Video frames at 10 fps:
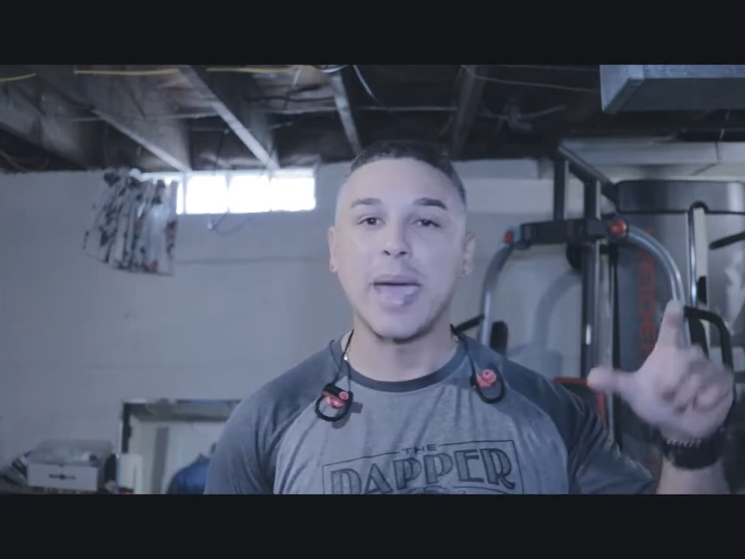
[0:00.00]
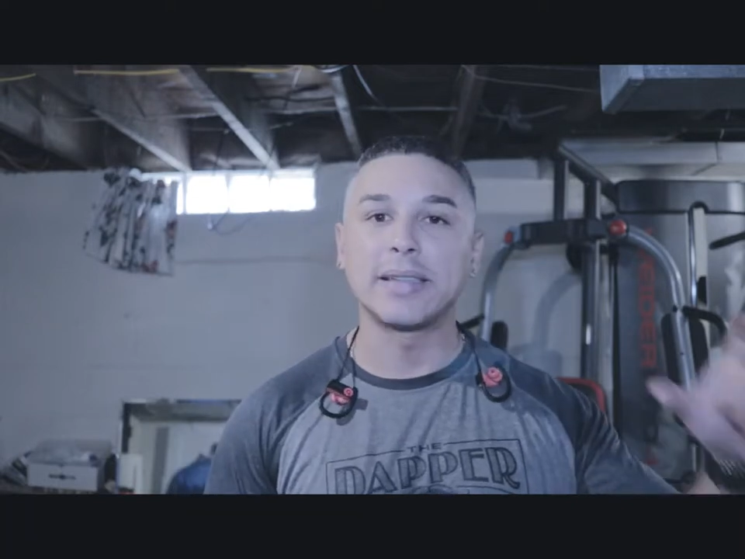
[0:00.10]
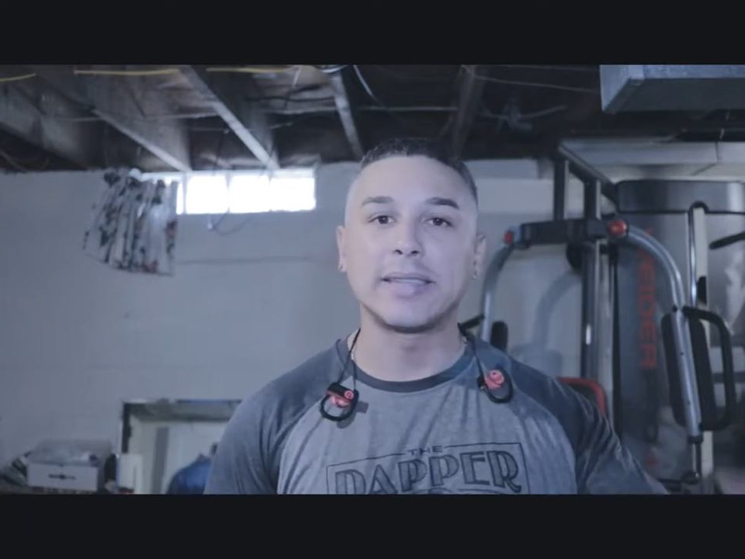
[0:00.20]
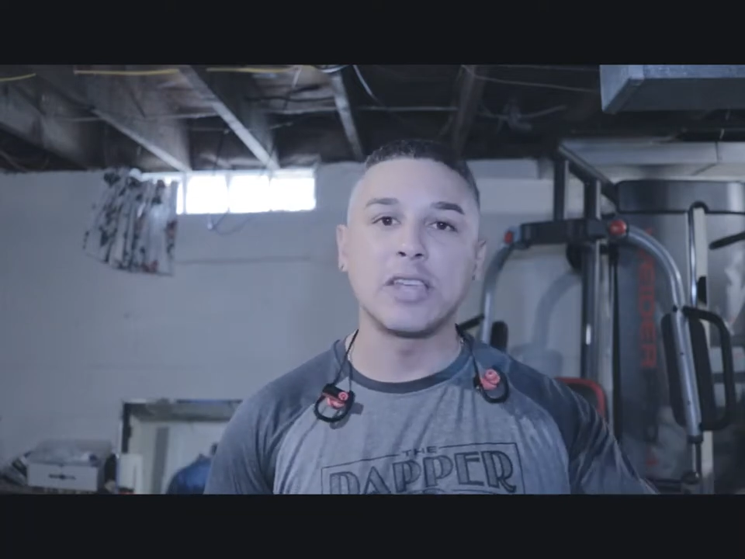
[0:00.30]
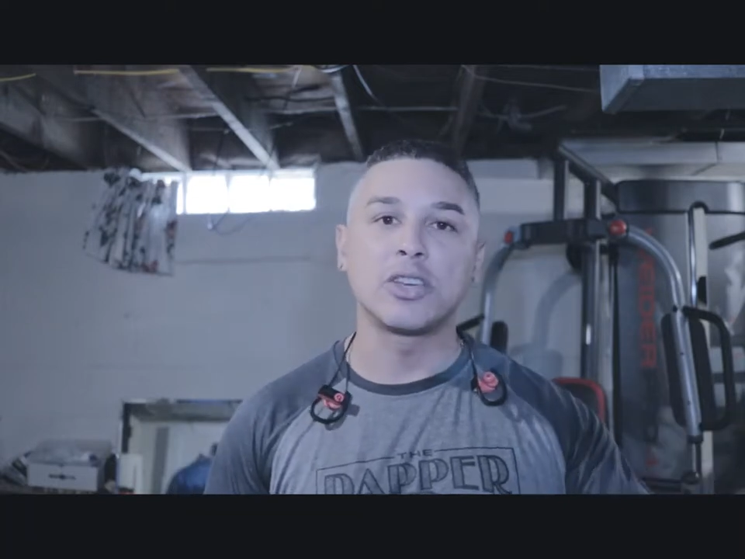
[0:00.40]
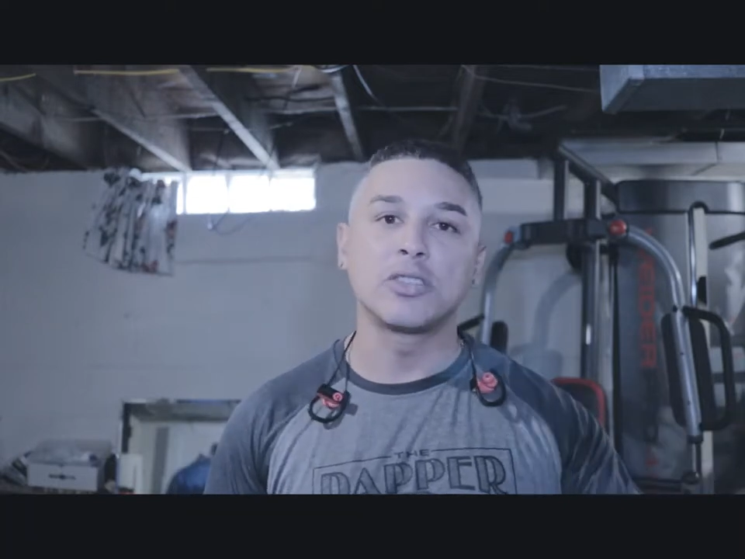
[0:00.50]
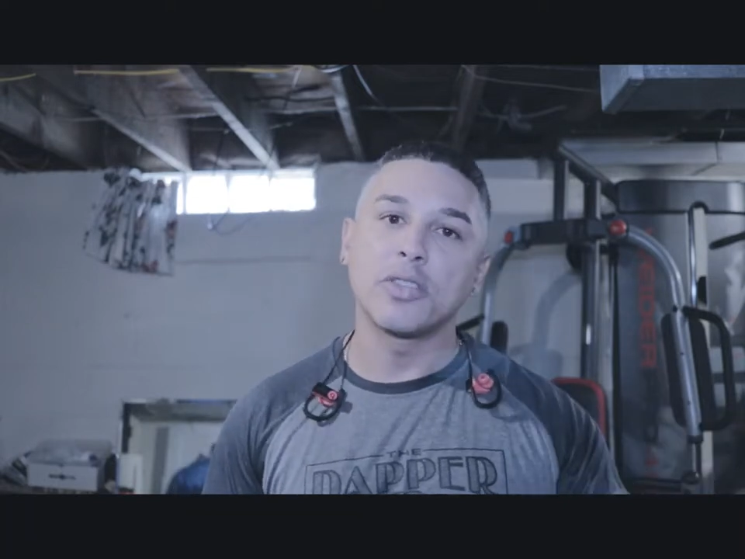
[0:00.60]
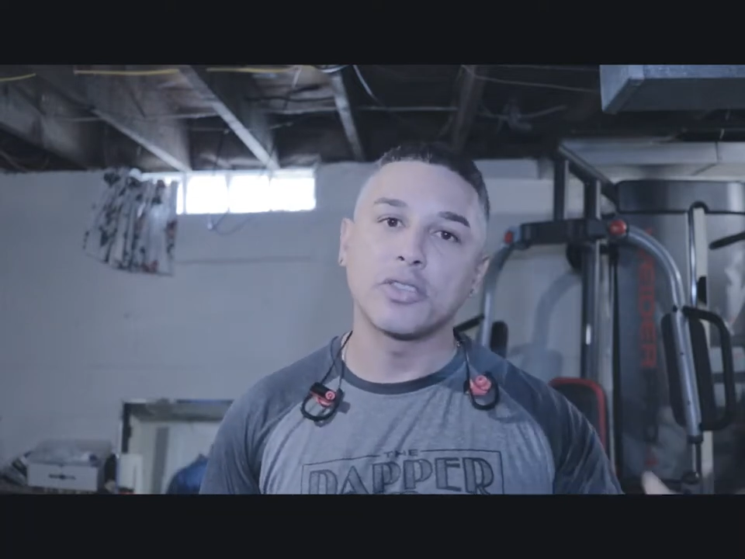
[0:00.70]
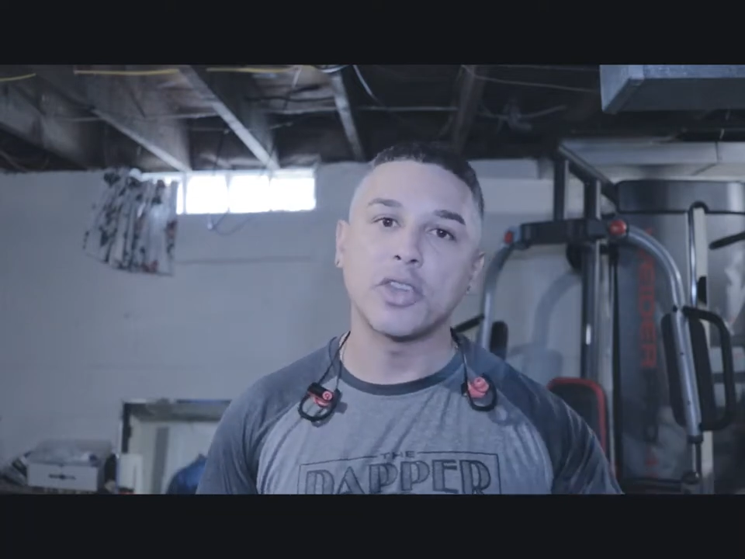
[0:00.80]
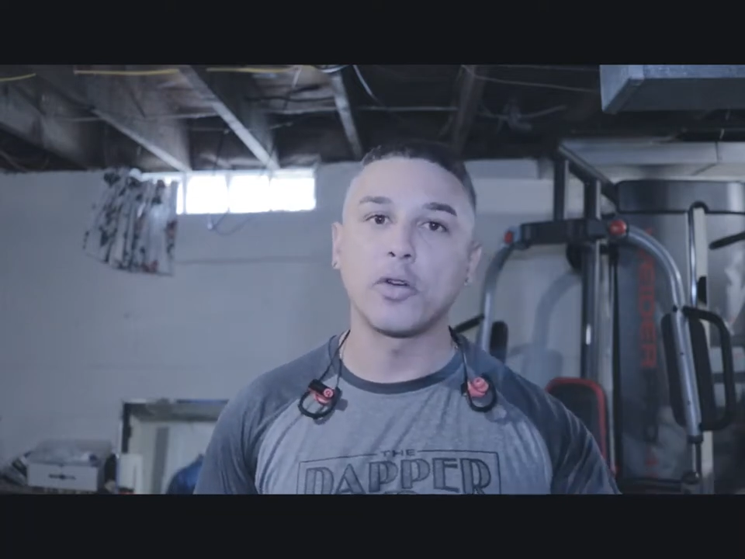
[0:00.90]
attention to the
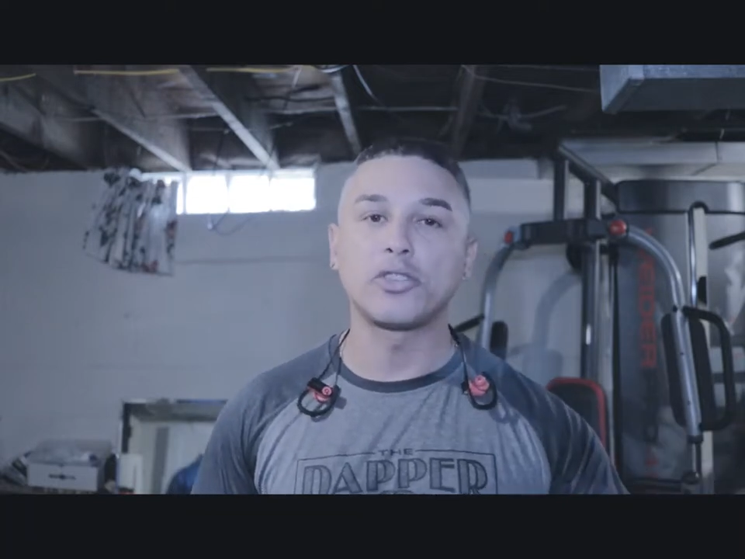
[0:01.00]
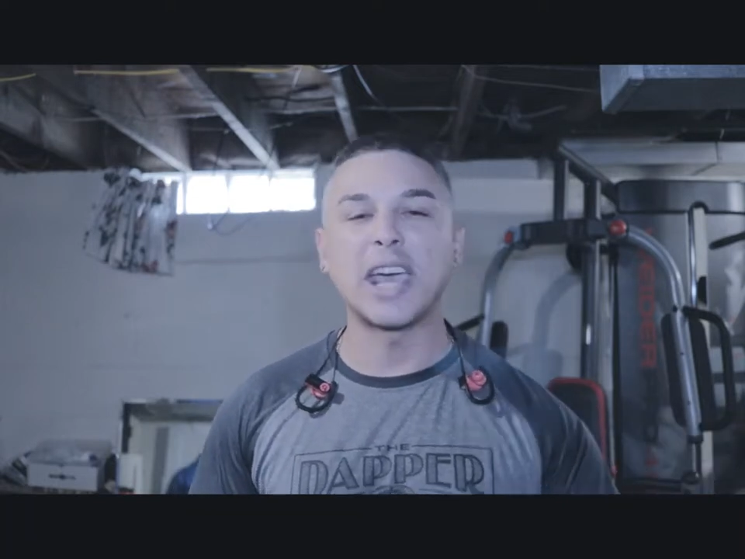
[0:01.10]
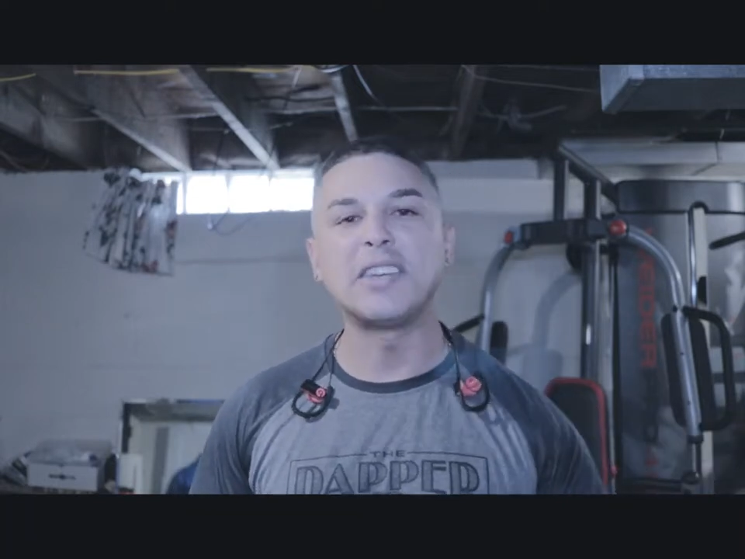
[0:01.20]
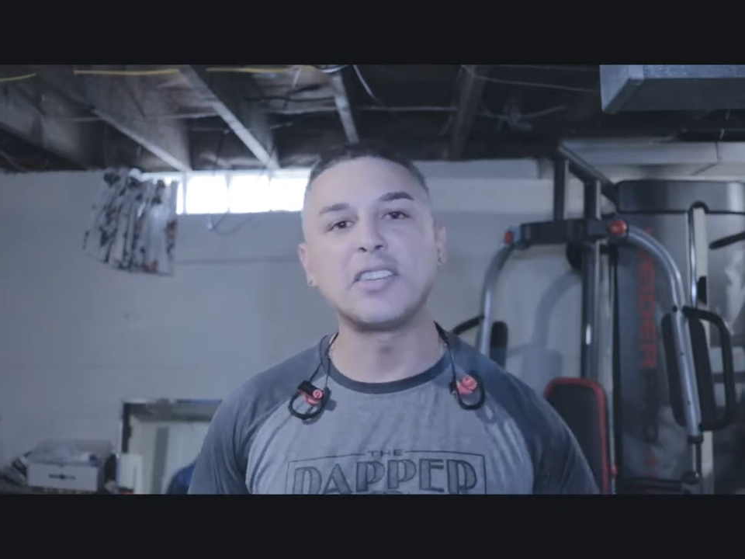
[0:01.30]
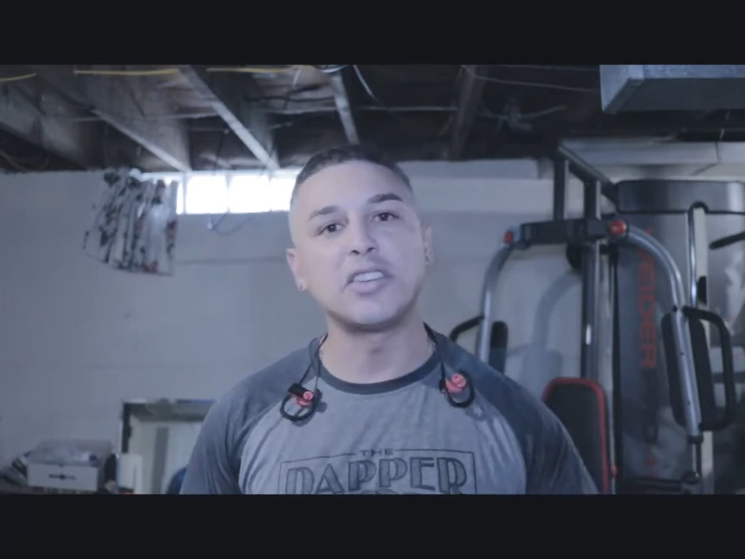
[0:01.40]
subtle changes in